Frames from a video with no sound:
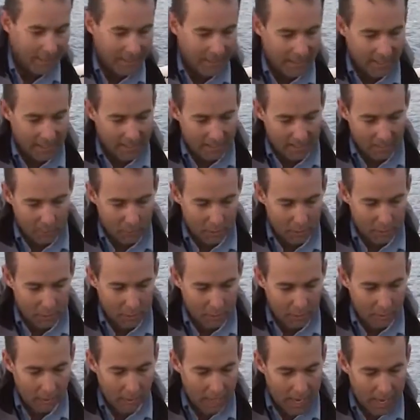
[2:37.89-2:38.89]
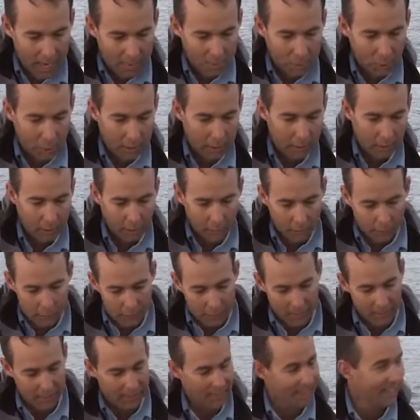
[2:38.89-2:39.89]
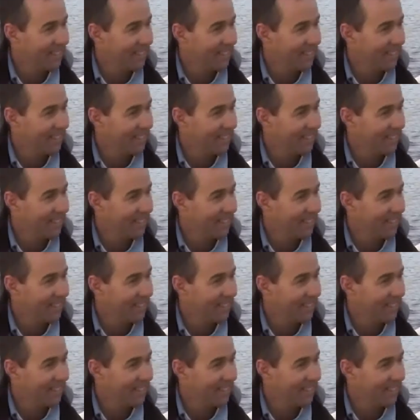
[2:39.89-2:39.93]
Get out there with these little hard-bodied lures.